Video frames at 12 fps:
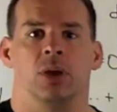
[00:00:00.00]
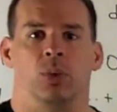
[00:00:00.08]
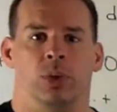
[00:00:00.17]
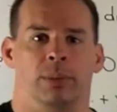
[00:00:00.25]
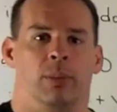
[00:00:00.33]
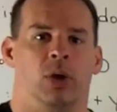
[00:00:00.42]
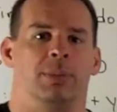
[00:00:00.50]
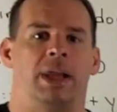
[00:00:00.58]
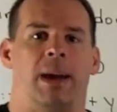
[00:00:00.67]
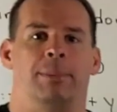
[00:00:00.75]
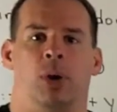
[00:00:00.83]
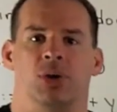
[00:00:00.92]
we would
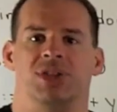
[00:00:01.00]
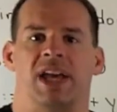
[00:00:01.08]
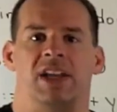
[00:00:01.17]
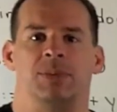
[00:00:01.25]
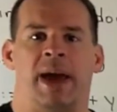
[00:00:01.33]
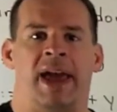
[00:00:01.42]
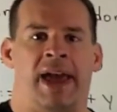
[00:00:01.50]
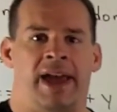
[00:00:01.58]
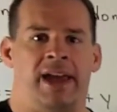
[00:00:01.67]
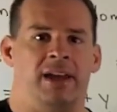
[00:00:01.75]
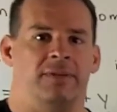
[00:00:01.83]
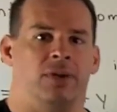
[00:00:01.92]
multiply both sides by
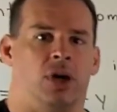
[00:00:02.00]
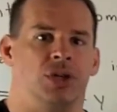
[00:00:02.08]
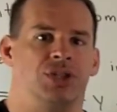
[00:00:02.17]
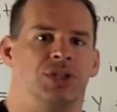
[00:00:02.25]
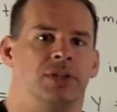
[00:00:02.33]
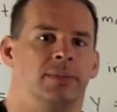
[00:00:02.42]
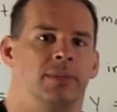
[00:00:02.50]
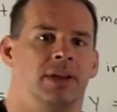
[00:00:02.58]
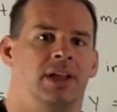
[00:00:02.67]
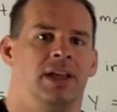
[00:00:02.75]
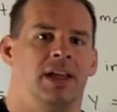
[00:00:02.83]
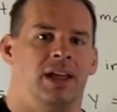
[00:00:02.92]
a inverse.
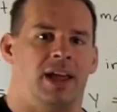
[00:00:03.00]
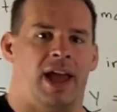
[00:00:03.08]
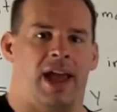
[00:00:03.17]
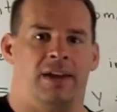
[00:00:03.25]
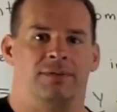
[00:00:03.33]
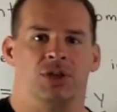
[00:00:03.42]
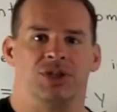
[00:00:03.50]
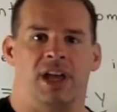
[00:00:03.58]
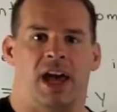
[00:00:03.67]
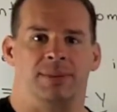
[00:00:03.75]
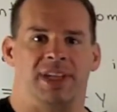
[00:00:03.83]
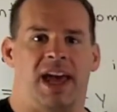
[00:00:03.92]
a inverse
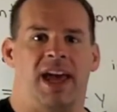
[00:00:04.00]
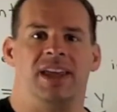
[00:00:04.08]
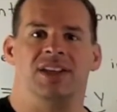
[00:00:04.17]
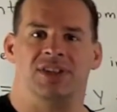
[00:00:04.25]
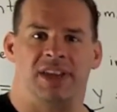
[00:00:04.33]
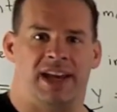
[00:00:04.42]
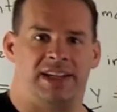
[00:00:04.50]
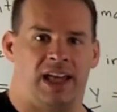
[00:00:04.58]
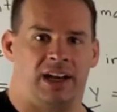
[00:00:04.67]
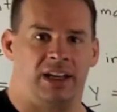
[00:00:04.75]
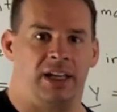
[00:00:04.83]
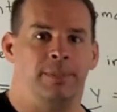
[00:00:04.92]
times a is the
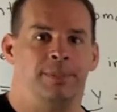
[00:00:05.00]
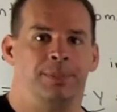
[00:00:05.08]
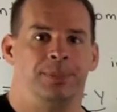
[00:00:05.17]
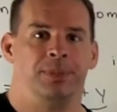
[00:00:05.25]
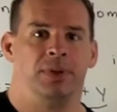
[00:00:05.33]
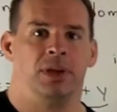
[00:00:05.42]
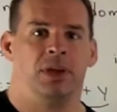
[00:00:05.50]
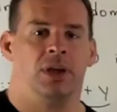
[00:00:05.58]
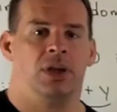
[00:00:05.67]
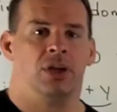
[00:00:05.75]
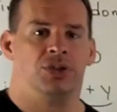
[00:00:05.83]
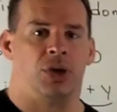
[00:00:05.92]
identity.
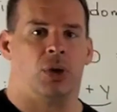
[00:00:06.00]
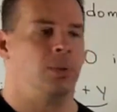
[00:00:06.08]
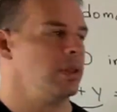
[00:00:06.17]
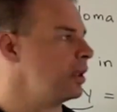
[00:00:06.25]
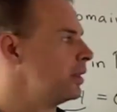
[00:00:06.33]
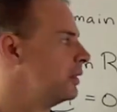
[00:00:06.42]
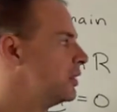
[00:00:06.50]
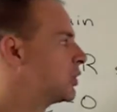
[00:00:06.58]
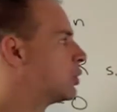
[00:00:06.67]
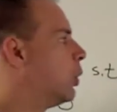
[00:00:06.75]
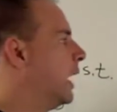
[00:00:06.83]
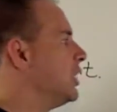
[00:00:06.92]
So this
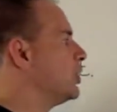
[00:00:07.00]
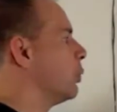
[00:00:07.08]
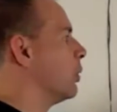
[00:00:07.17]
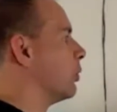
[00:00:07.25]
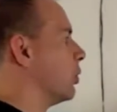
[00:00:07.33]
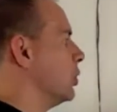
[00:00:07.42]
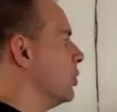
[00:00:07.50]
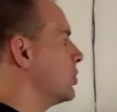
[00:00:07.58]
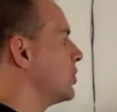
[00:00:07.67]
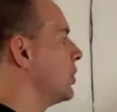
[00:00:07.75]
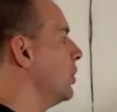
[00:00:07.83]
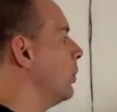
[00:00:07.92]
equation would
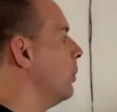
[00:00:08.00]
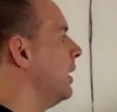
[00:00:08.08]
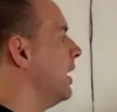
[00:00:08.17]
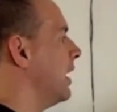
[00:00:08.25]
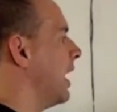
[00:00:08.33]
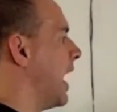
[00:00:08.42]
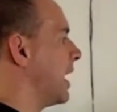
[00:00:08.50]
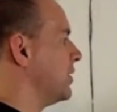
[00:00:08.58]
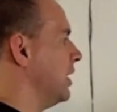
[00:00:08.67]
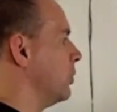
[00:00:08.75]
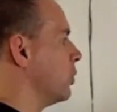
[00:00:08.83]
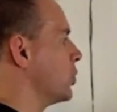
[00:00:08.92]
reduce to x
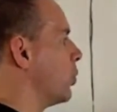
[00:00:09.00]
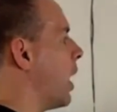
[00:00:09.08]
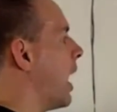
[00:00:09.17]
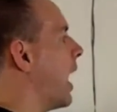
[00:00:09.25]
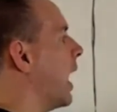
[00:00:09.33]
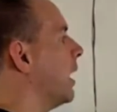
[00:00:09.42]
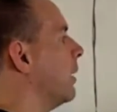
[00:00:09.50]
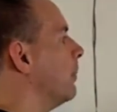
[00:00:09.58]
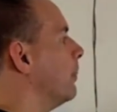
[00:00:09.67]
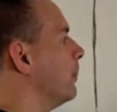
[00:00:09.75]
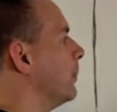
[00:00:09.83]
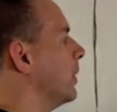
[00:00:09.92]
equals y.
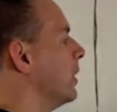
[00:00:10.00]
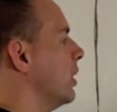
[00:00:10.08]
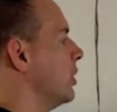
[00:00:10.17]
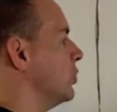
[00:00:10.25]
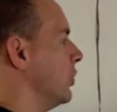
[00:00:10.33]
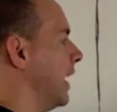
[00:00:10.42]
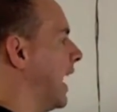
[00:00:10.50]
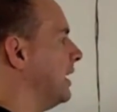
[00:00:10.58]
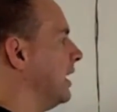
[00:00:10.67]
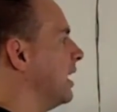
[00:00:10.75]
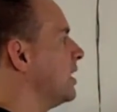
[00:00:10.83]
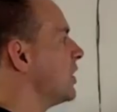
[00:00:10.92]
So the
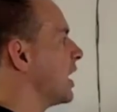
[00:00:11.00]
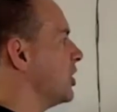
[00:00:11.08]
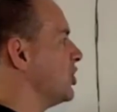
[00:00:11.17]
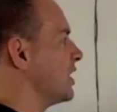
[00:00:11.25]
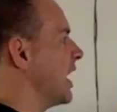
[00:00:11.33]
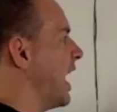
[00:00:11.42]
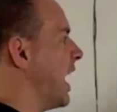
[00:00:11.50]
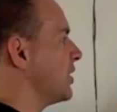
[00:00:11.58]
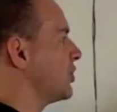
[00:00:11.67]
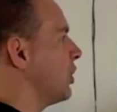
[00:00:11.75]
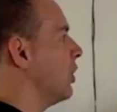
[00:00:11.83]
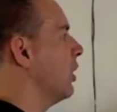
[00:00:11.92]
idea is I could just
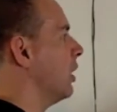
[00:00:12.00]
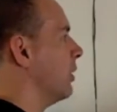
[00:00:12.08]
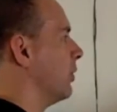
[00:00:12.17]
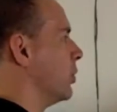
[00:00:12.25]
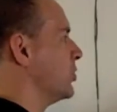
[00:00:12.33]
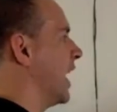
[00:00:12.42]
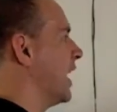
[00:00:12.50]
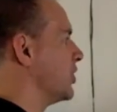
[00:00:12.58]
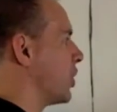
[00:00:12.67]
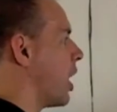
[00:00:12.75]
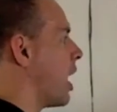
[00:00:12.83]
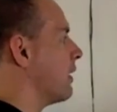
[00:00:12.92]
cancel those a's
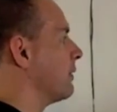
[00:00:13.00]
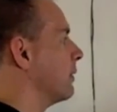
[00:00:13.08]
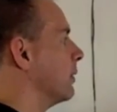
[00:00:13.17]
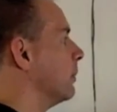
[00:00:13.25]
off.